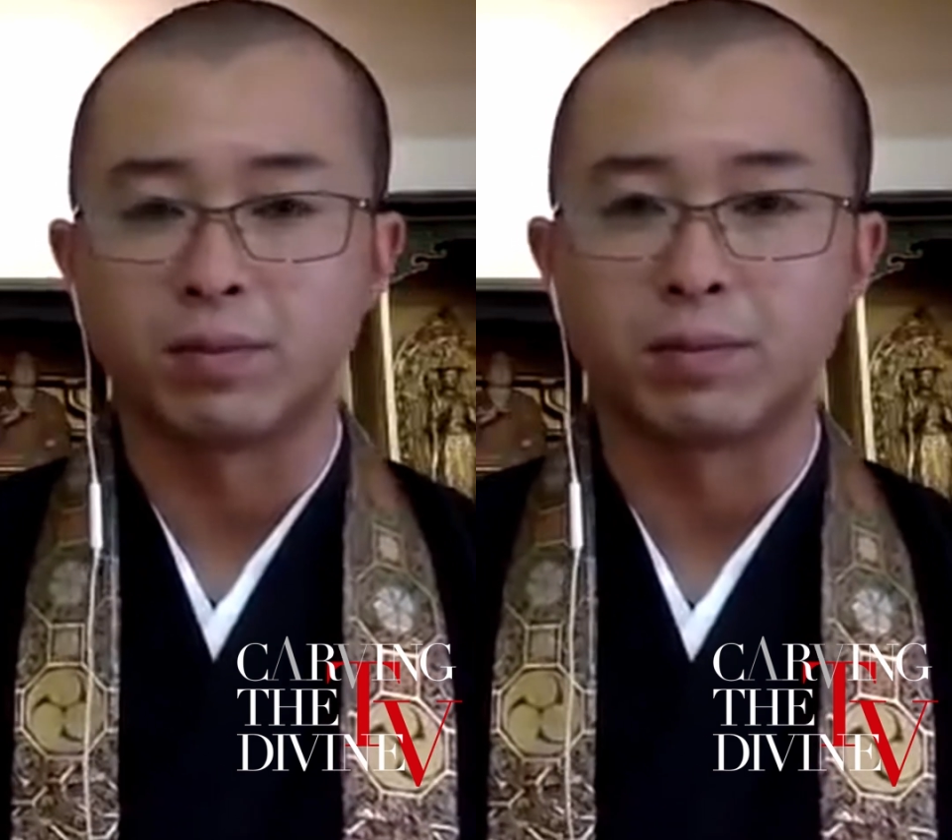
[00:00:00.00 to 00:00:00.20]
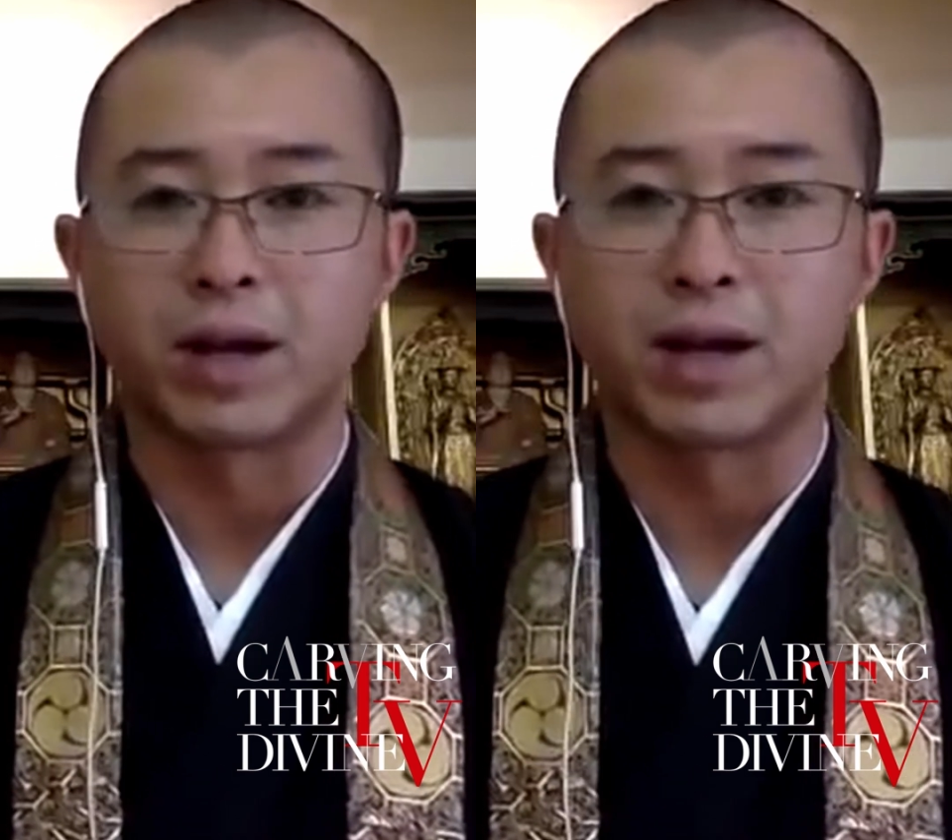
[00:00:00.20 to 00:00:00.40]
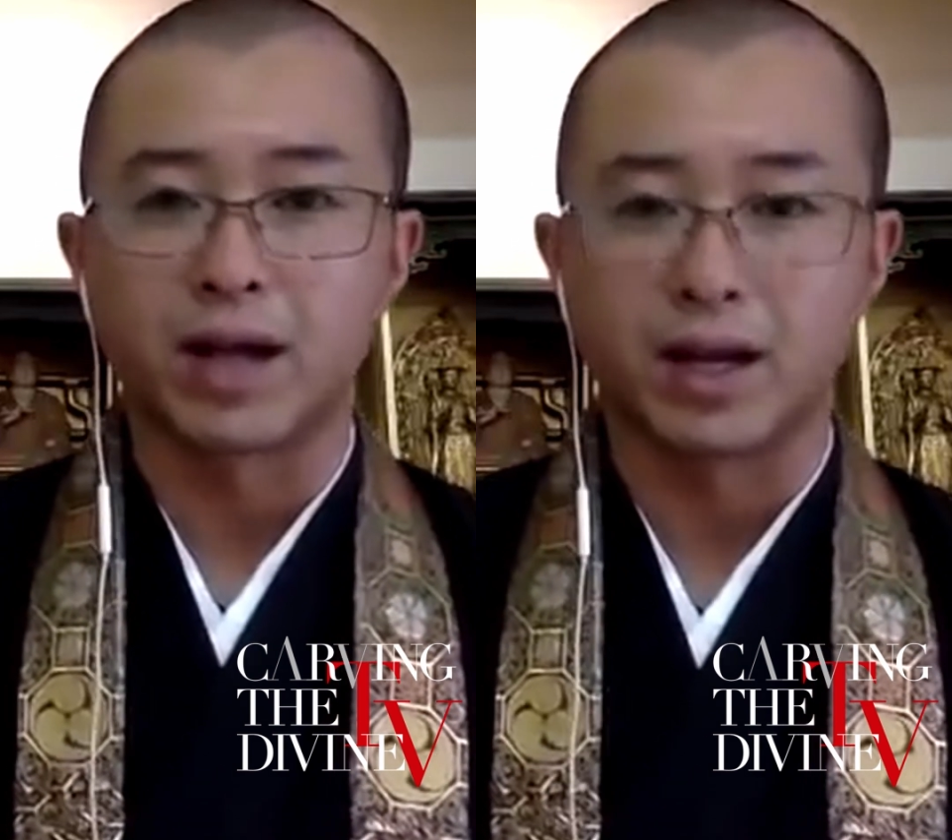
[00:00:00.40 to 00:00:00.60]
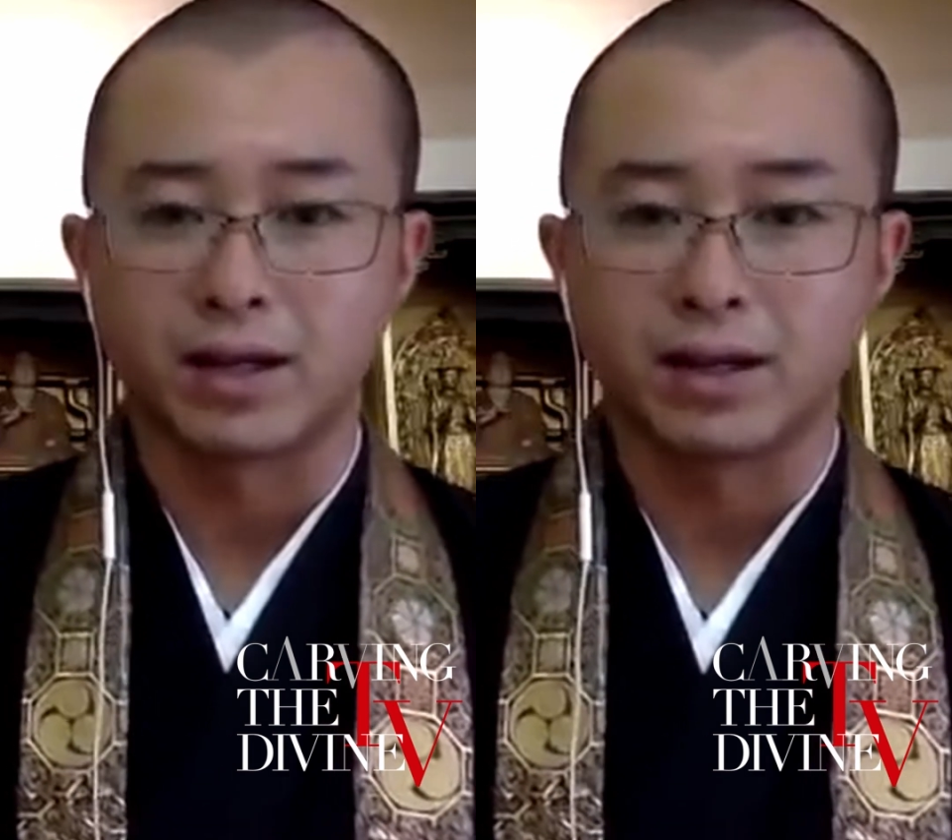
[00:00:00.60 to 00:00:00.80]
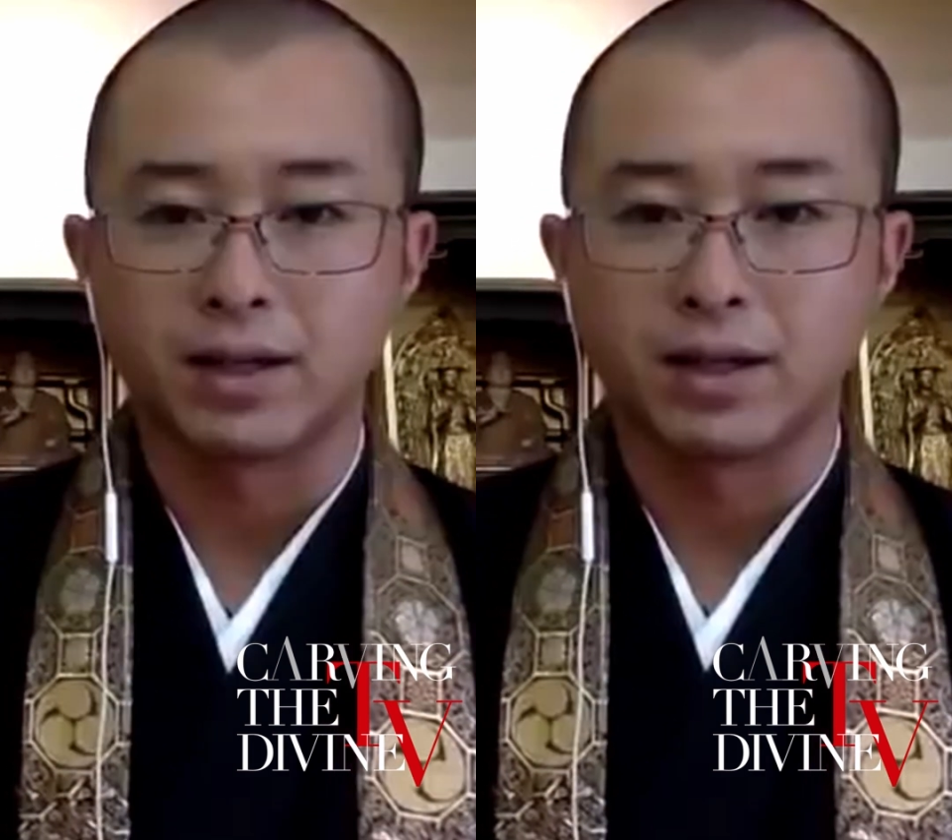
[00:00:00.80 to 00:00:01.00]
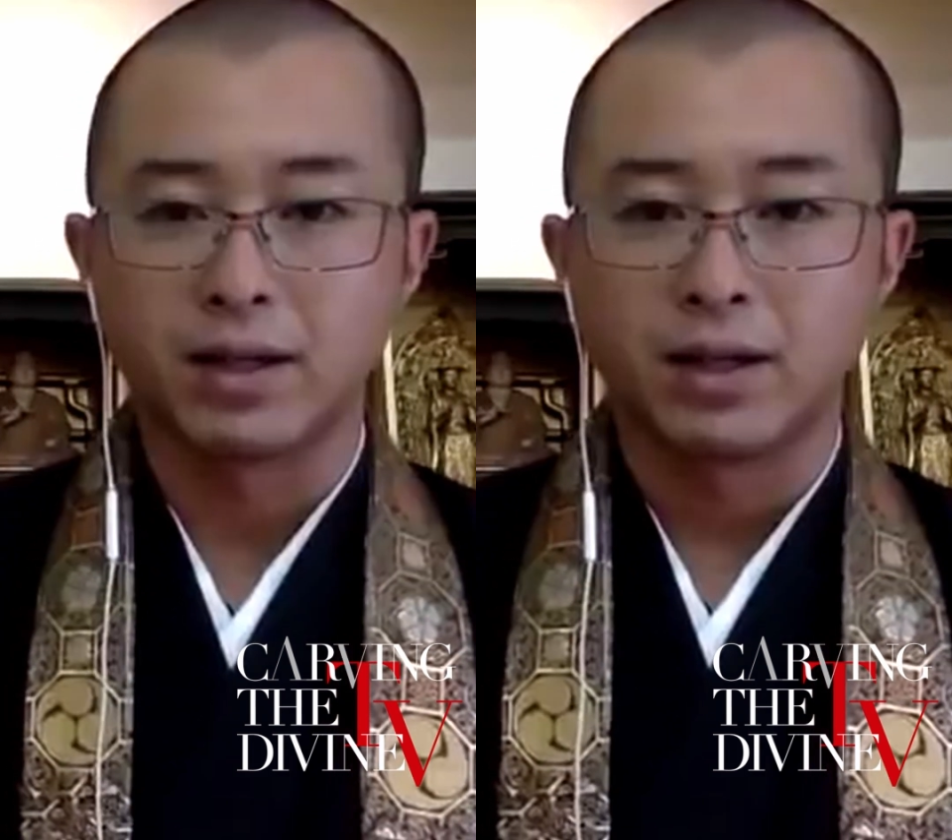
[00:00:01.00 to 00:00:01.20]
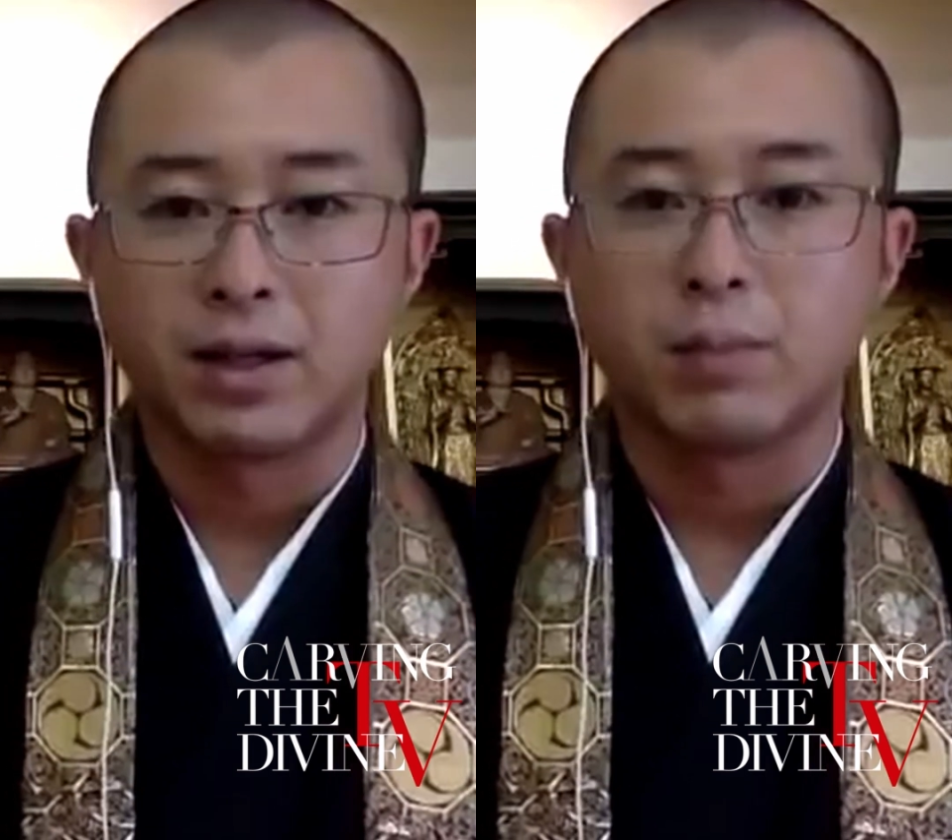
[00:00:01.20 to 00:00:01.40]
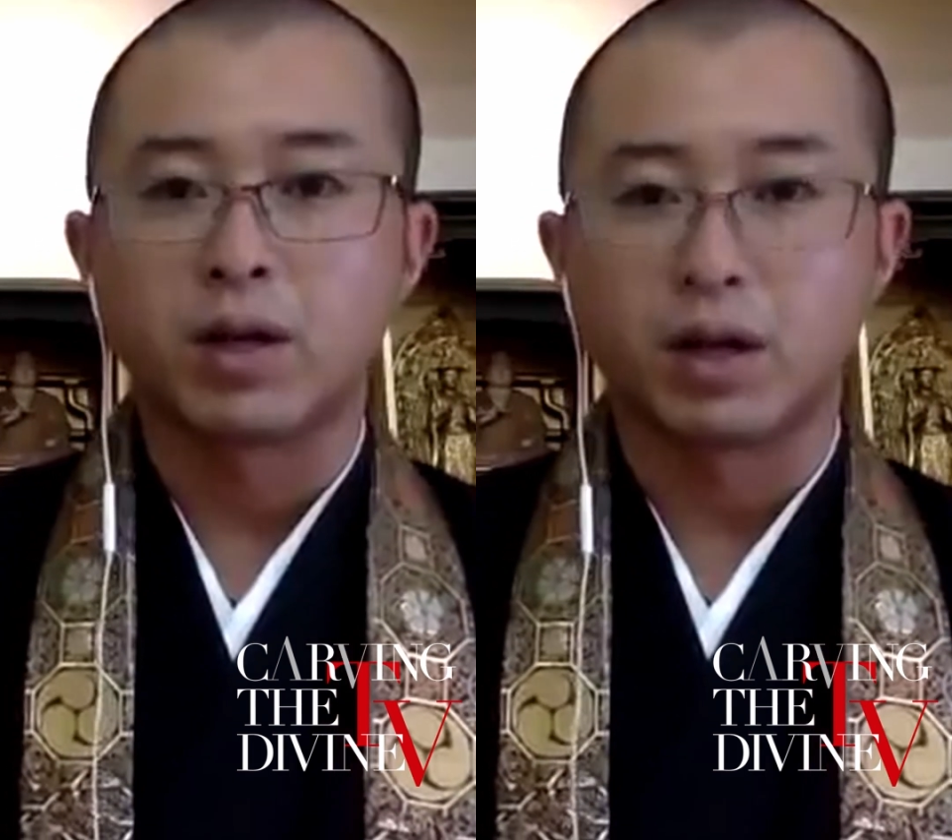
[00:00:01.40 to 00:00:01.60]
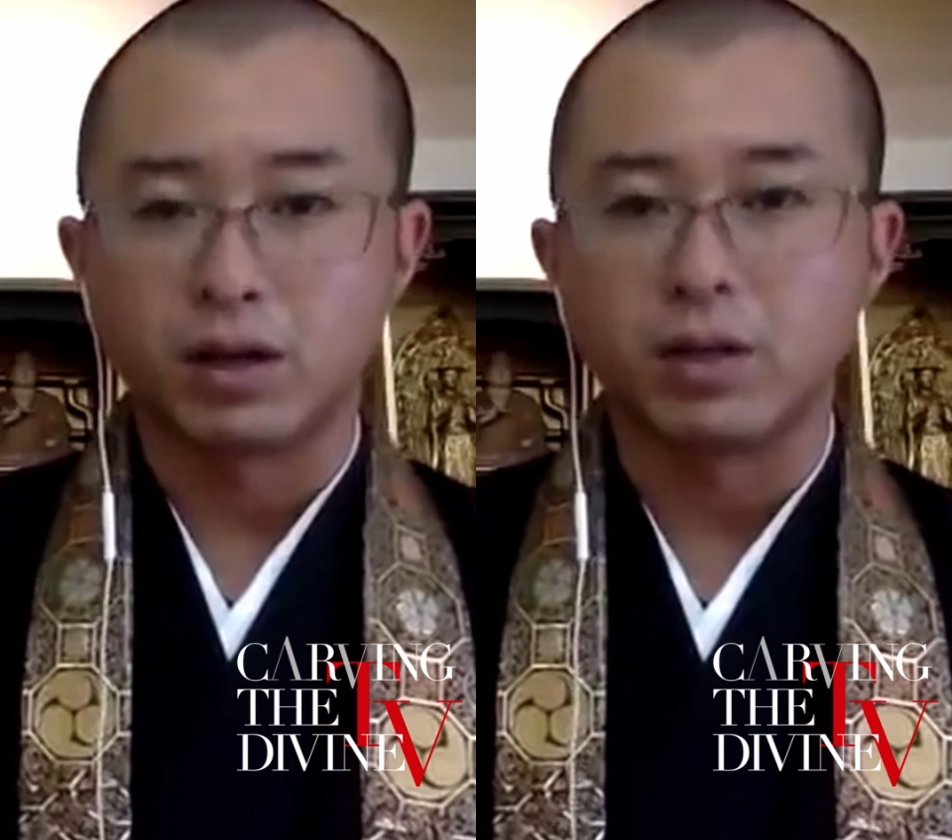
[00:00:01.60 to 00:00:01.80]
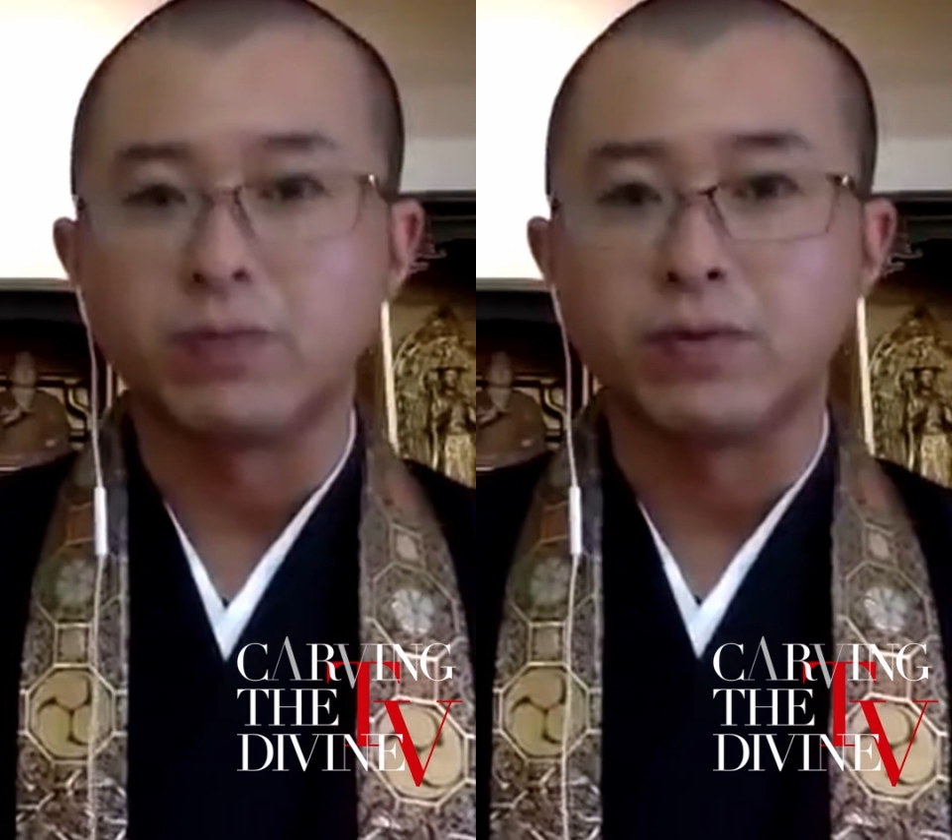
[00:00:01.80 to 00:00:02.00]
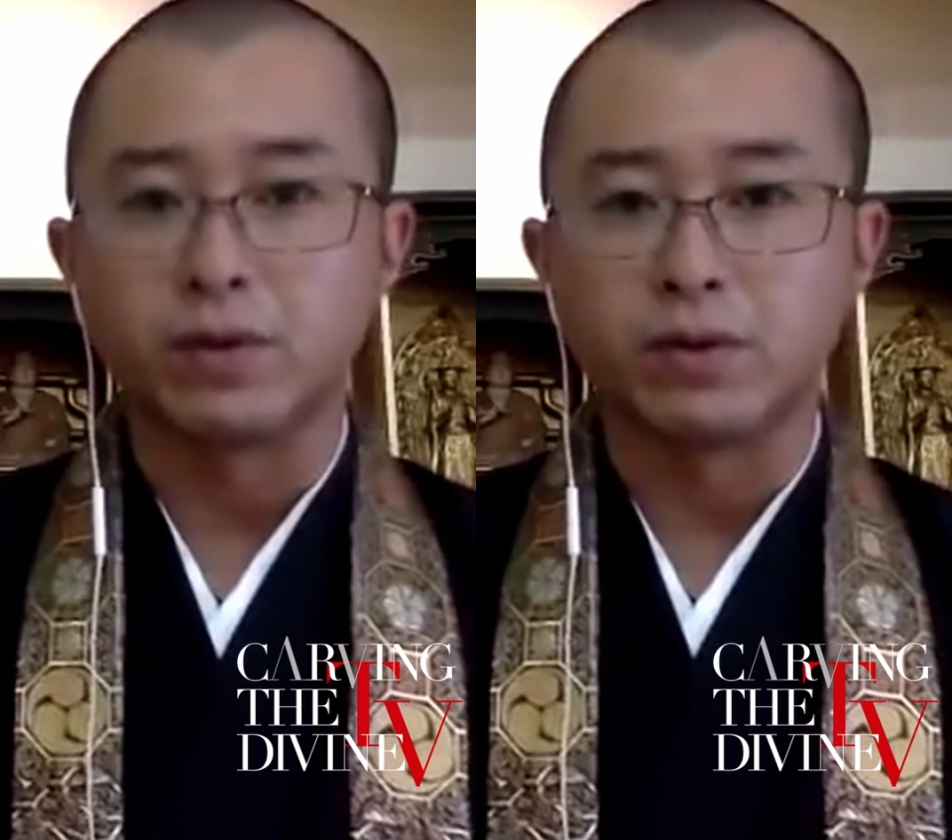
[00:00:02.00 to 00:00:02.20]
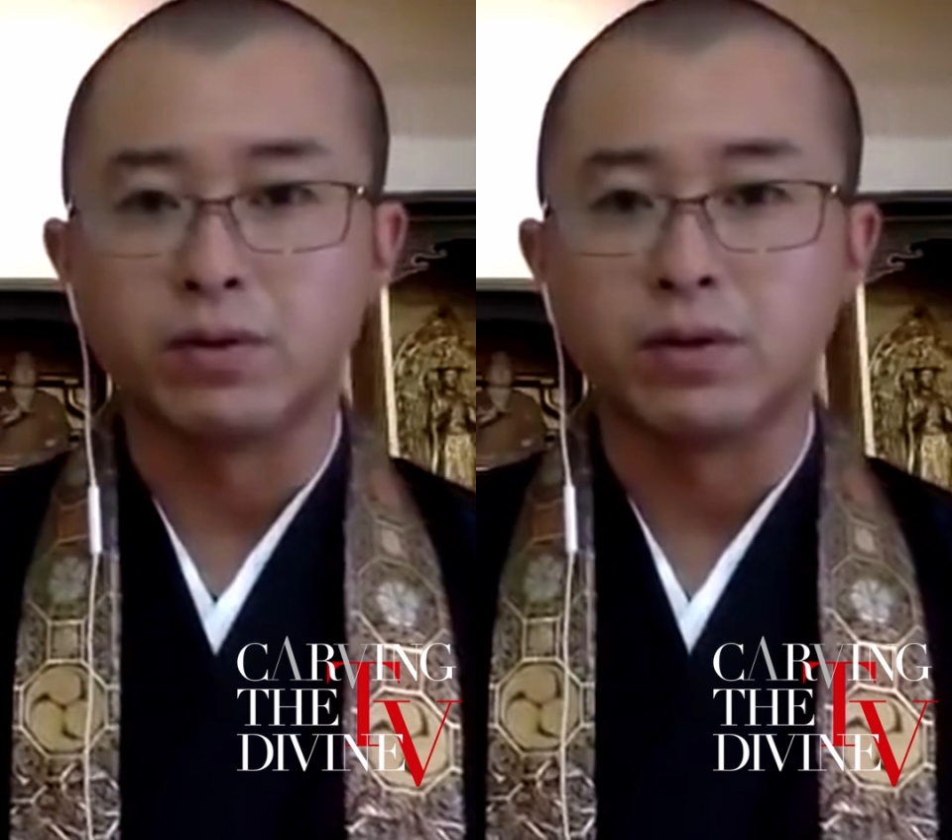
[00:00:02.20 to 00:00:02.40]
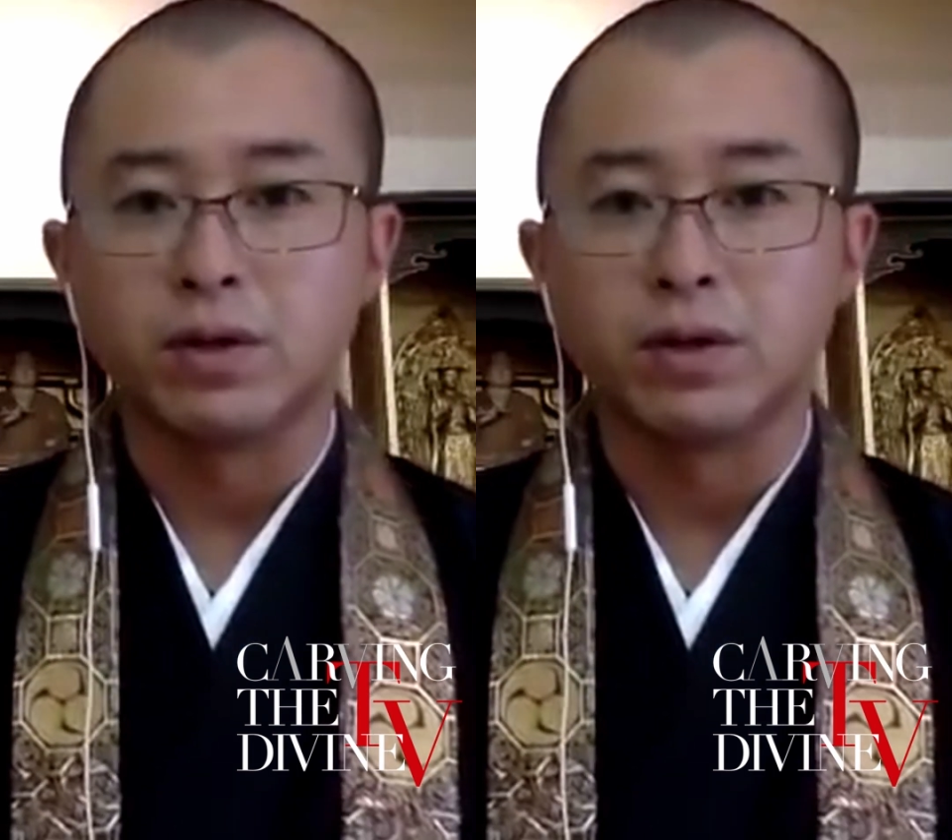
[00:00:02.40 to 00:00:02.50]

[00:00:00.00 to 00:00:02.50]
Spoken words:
planet, but if you